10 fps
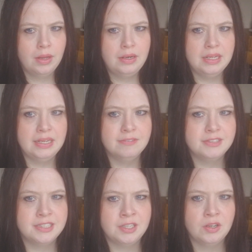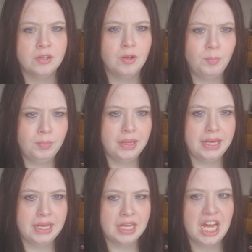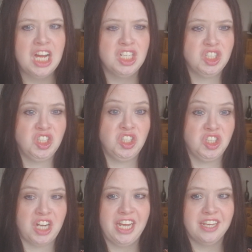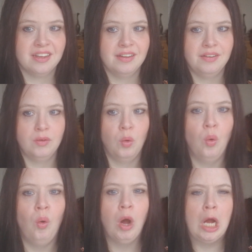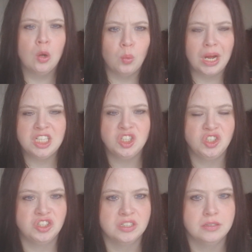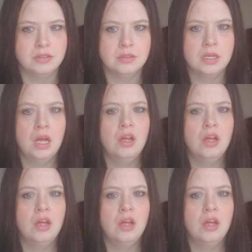beliefs to be shaken or questioned.